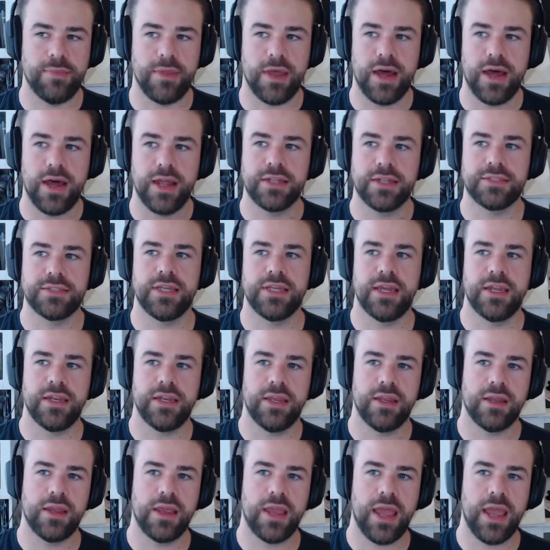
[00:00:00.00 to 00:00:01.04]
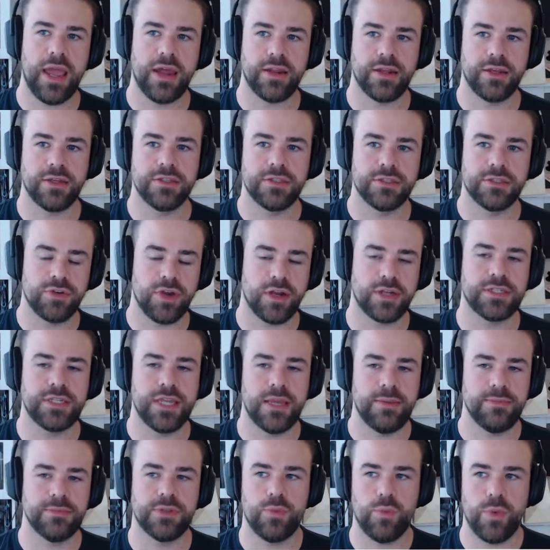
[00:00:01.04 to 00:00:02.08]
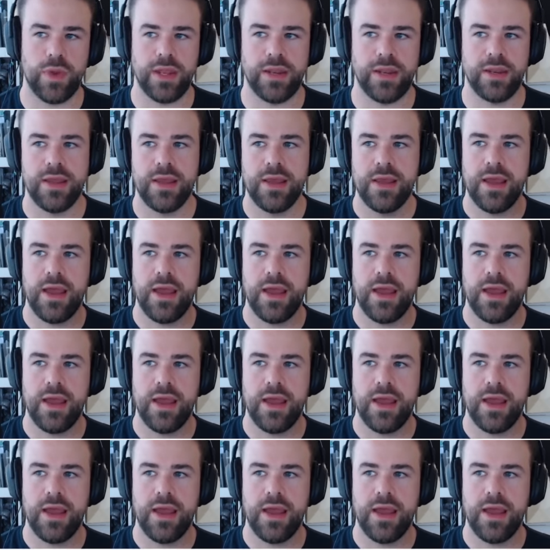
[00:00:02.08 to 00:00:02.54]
they're understanding how to construct teams that win,